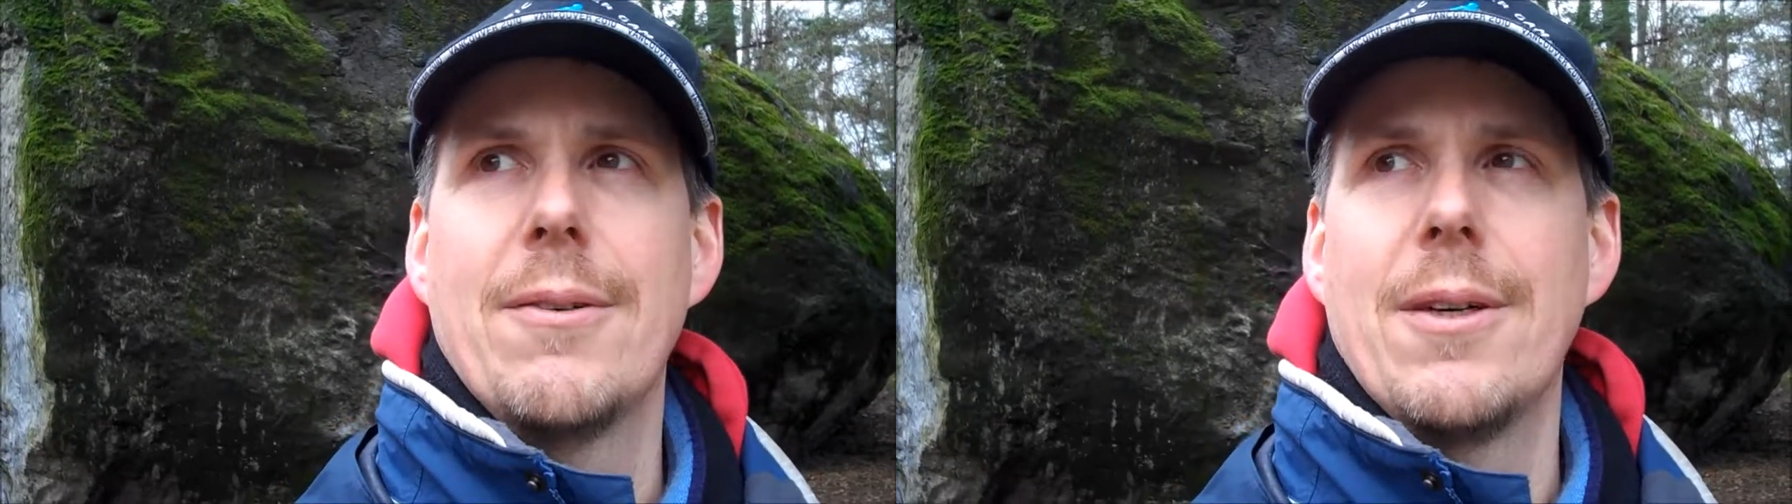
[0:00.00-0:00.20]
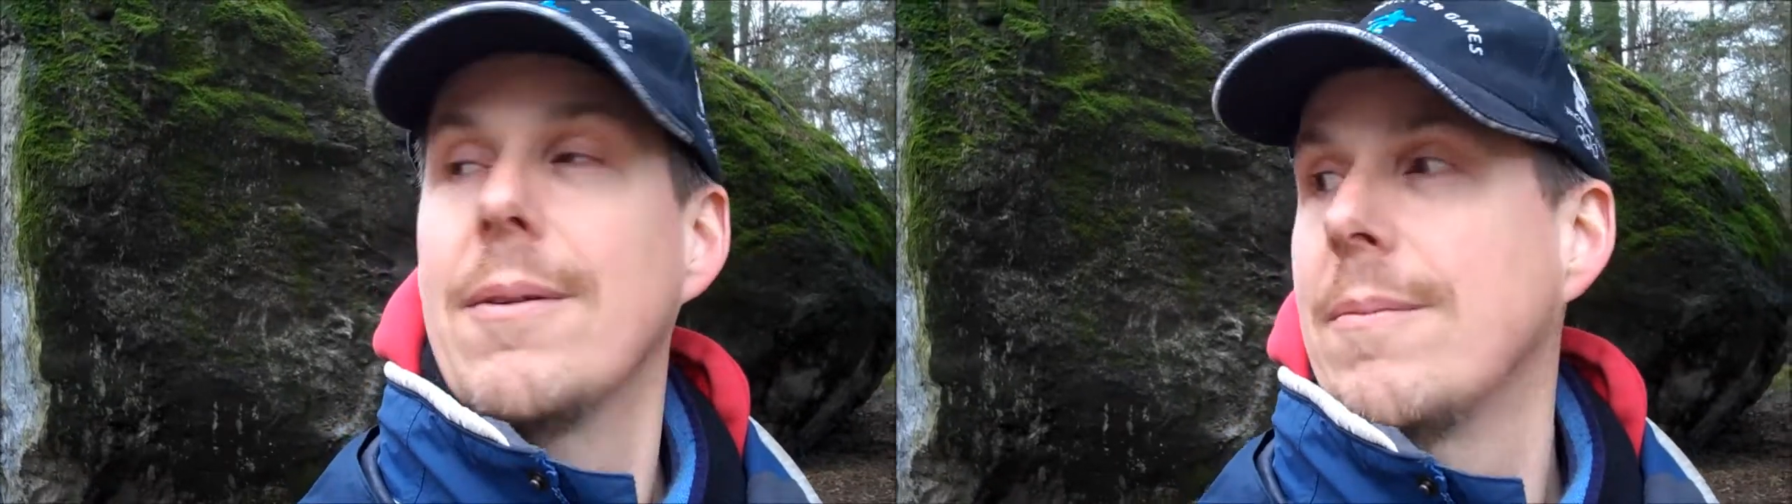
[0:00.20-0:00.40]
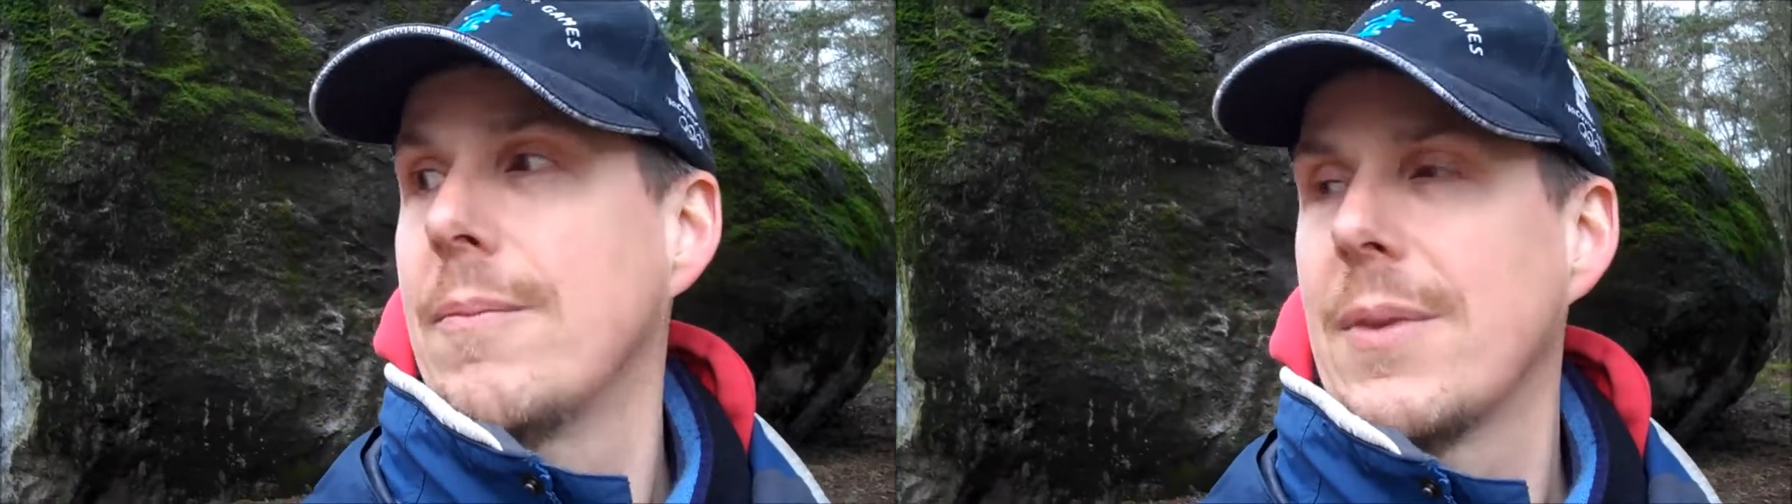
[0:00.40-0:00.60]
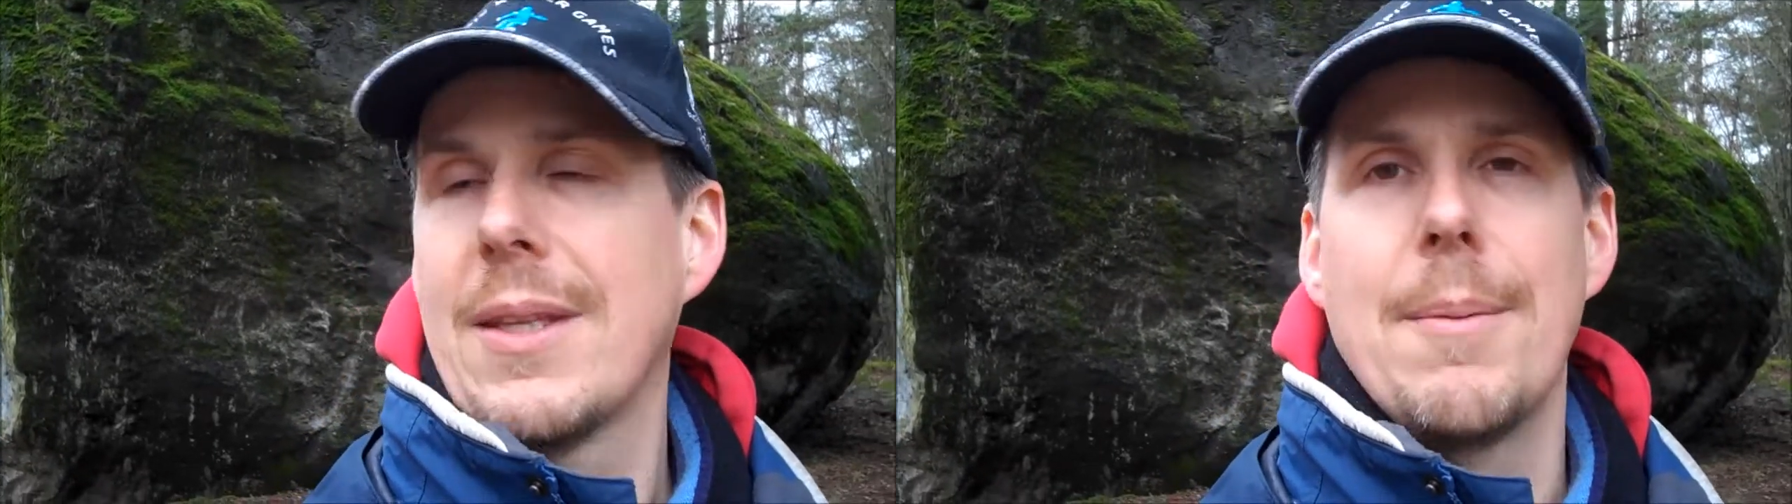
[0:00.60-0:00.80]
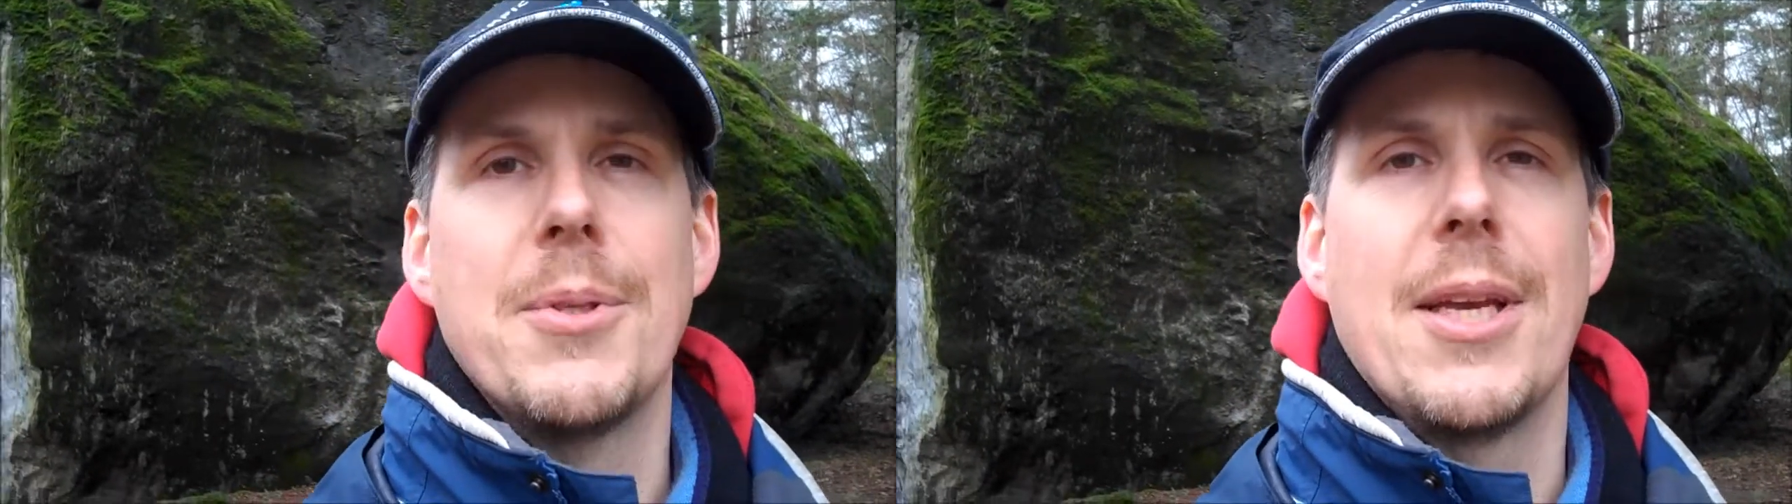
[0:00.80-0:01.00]
or
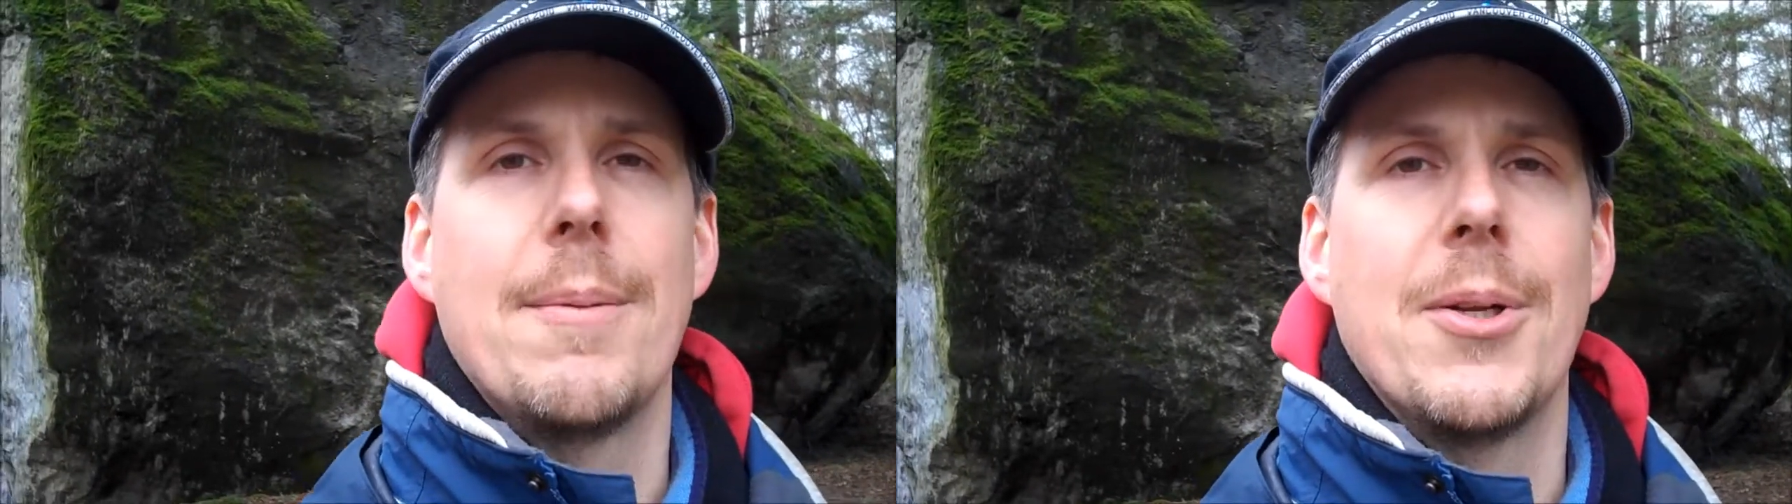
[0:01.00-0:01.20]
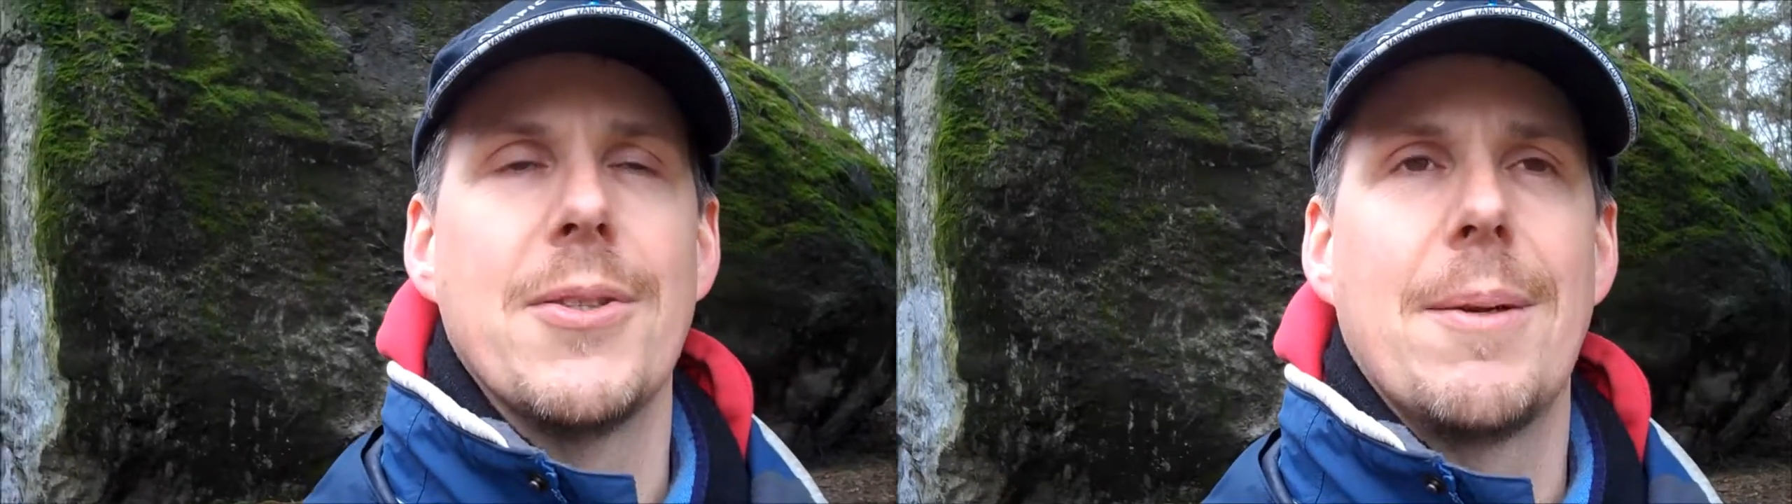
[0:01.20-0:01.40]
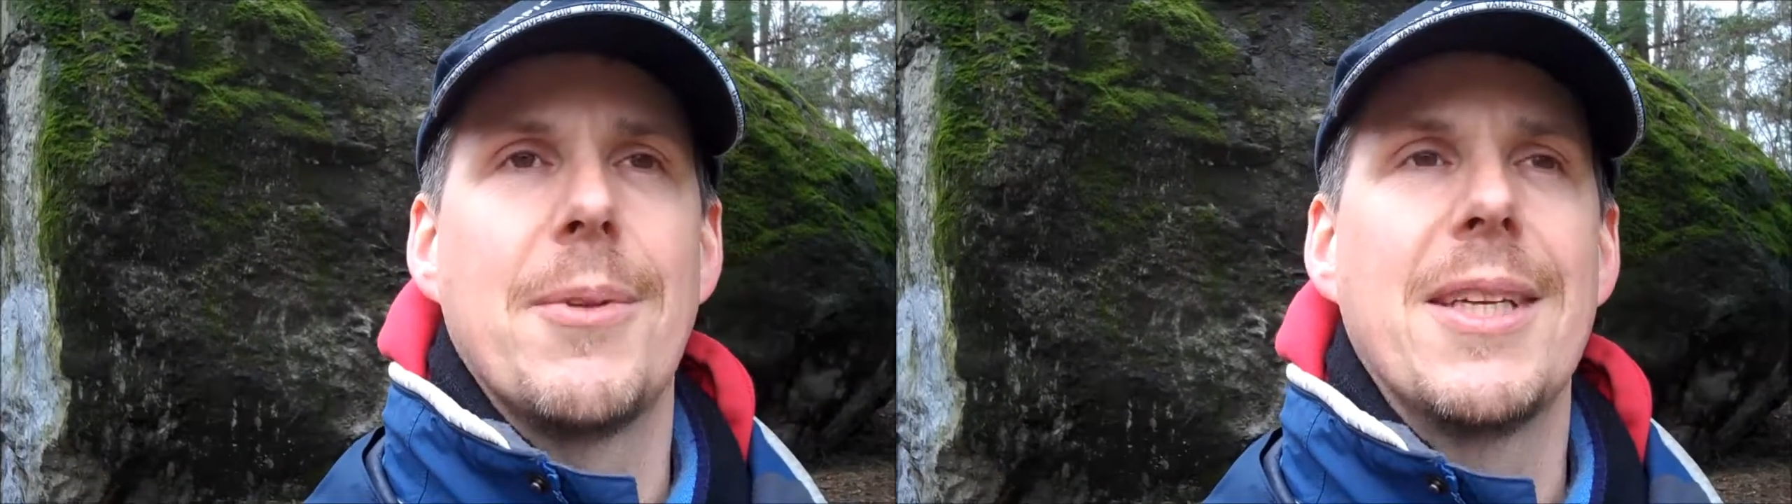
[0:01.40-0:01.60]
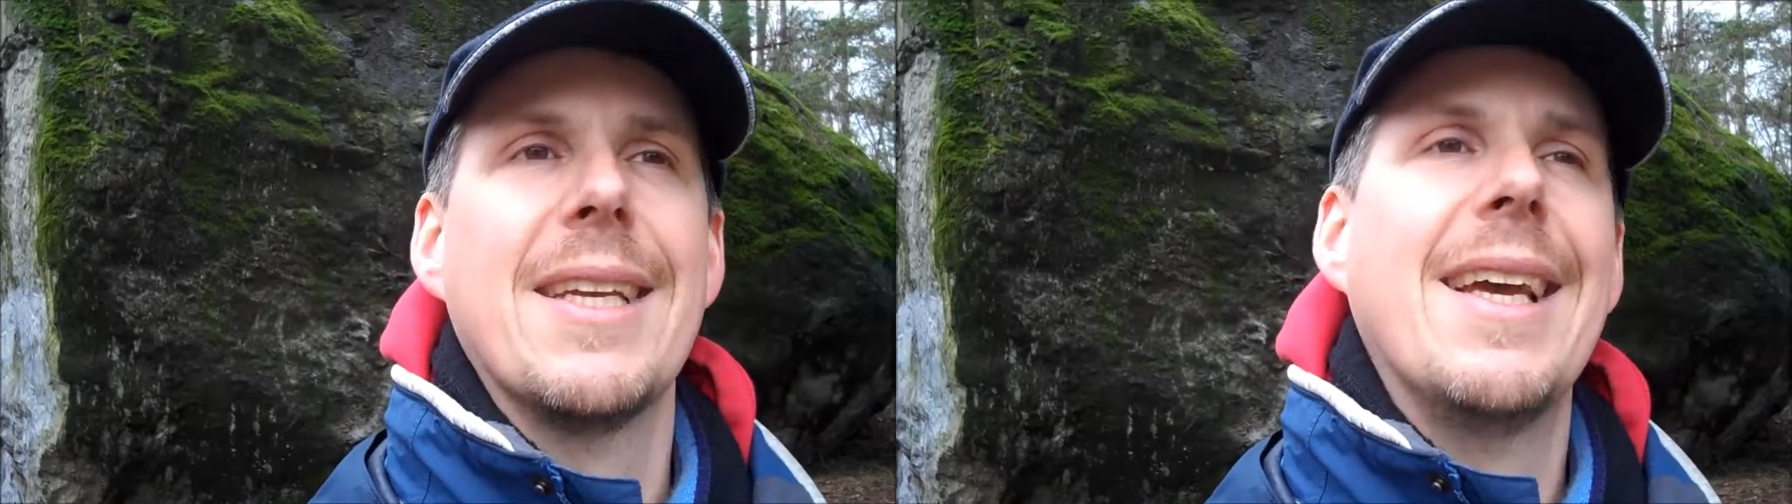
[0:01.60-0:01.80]
upset about something.